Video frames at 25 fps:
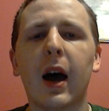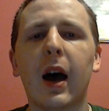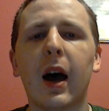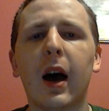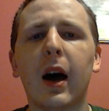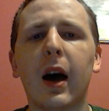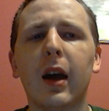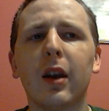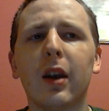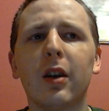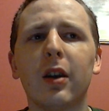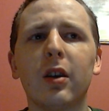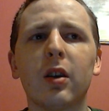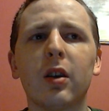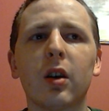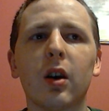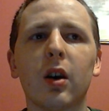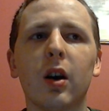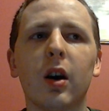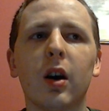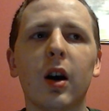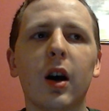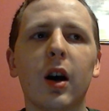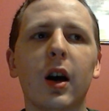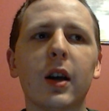And
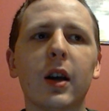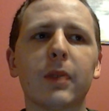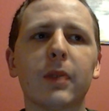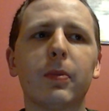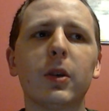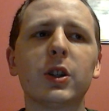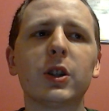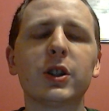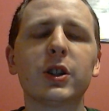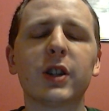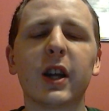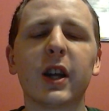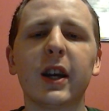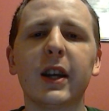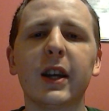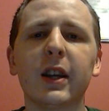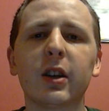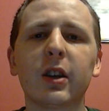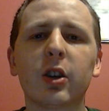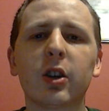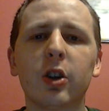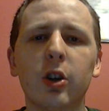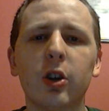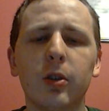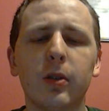as much as
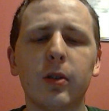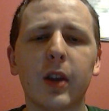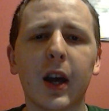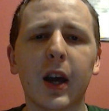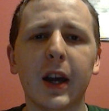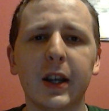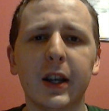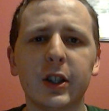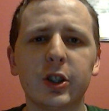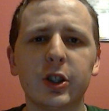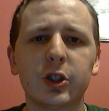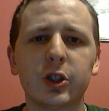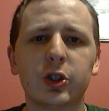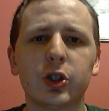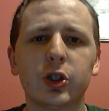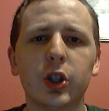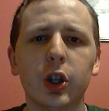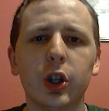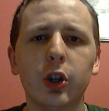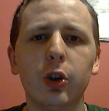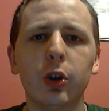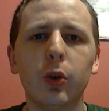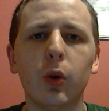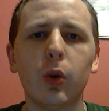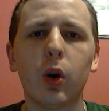that is
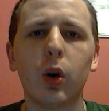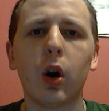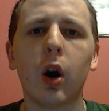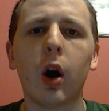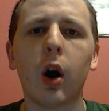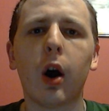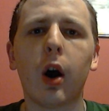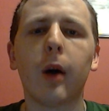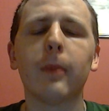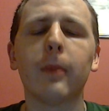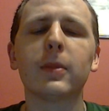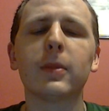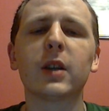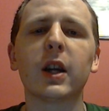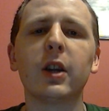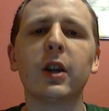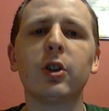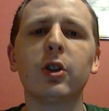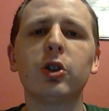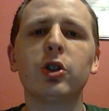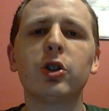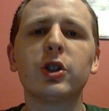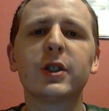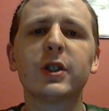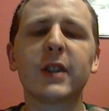true, I'm
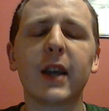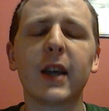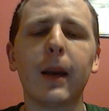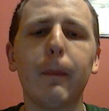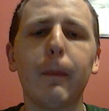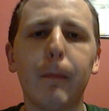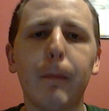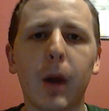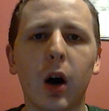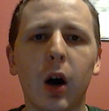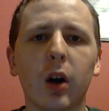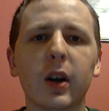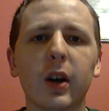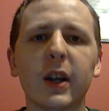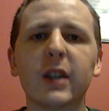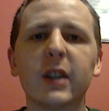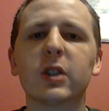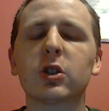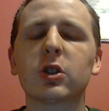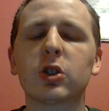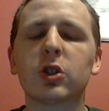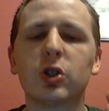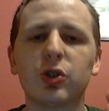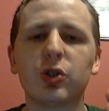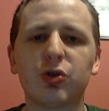saying CM Punk is
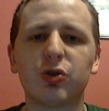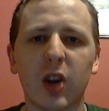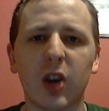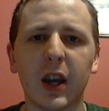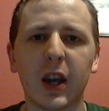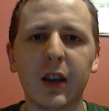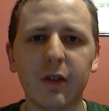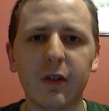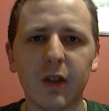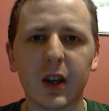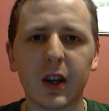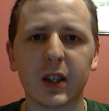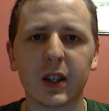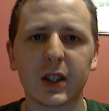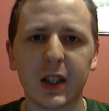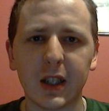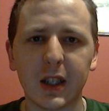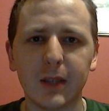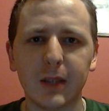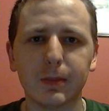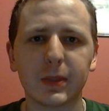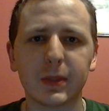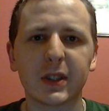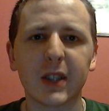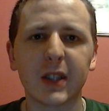a great wrestler
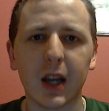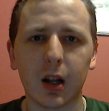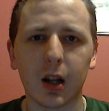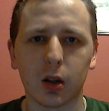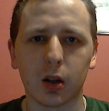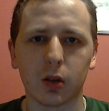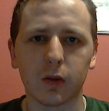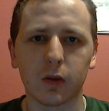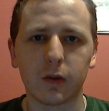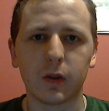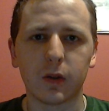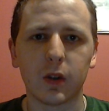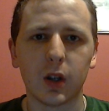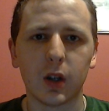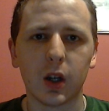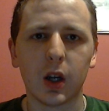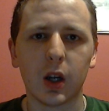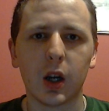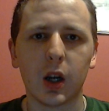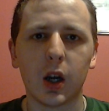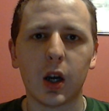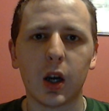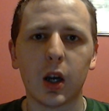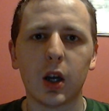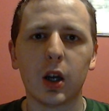himself.
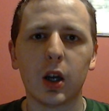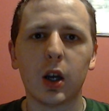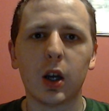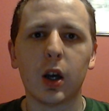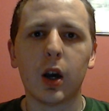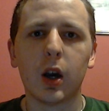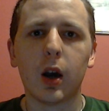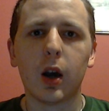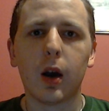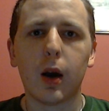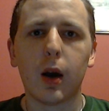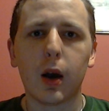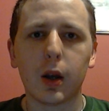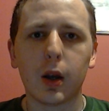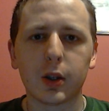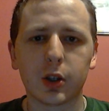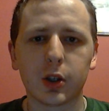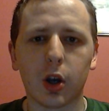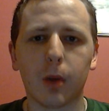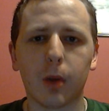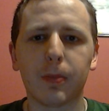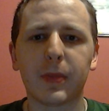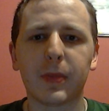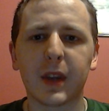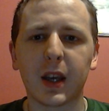
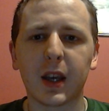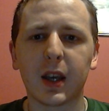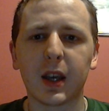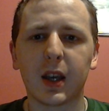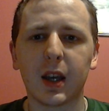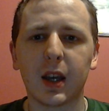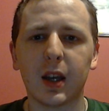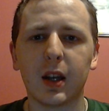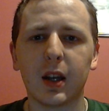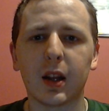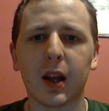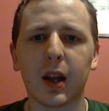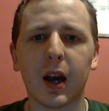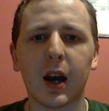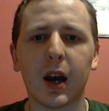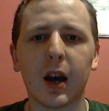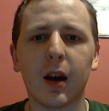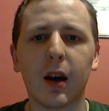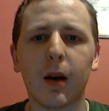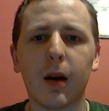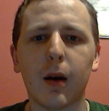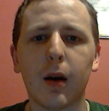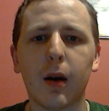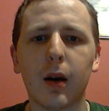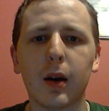So I'm thinking that,
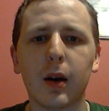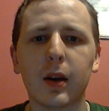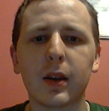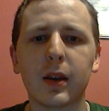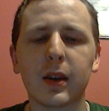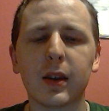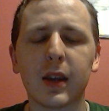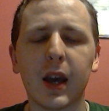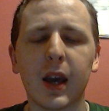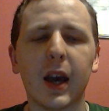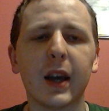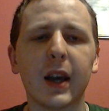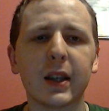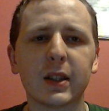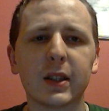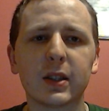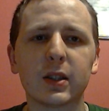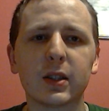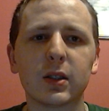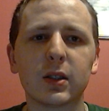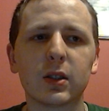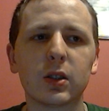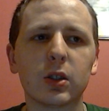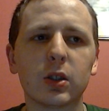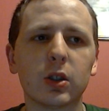
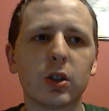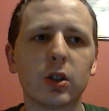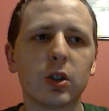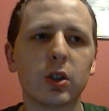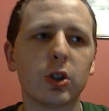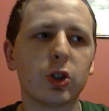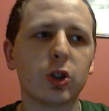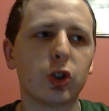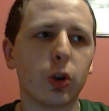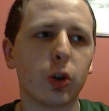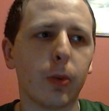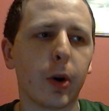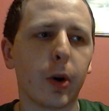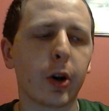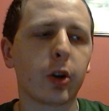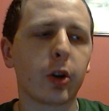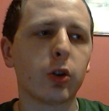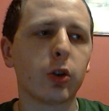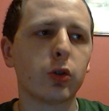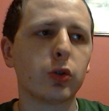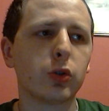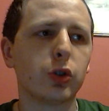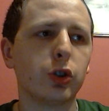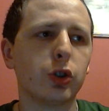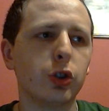yes, Shawn
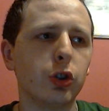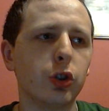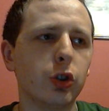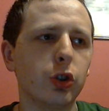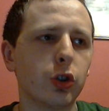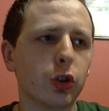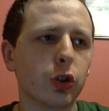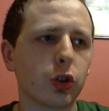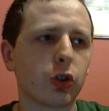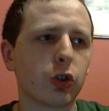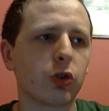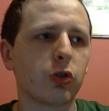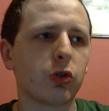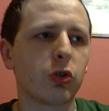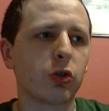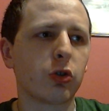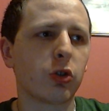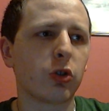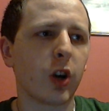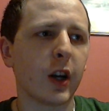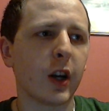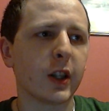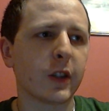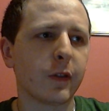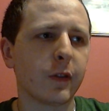Michaels, you're the
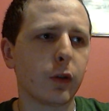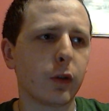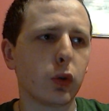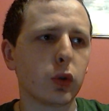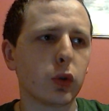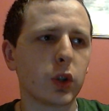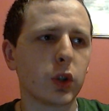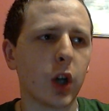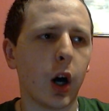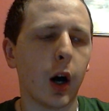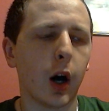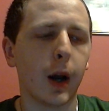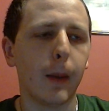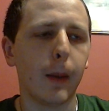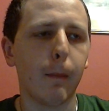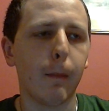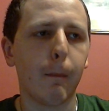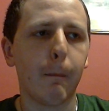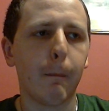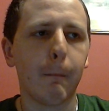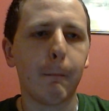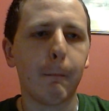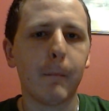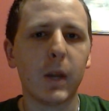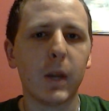greatest of all time,
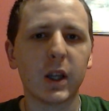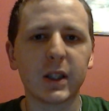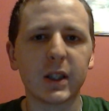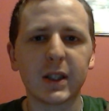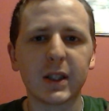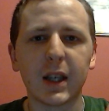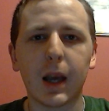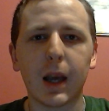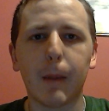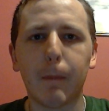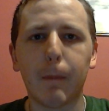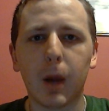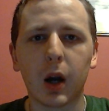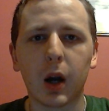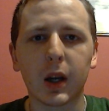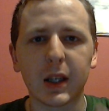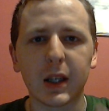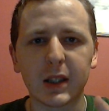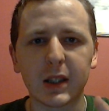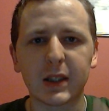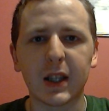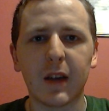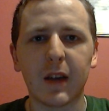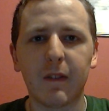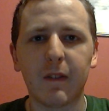but CM Punk
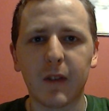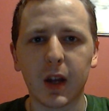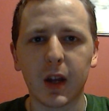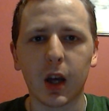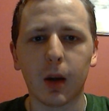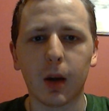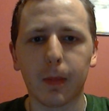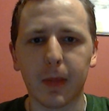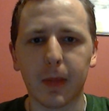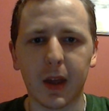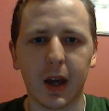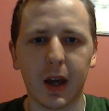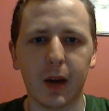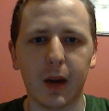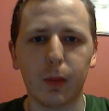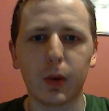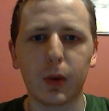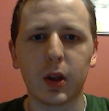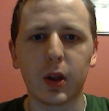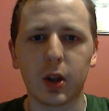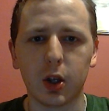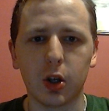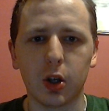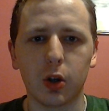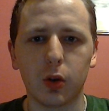is definitely up there
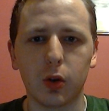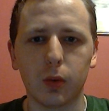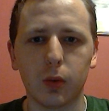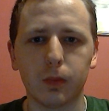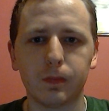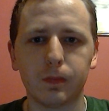with you.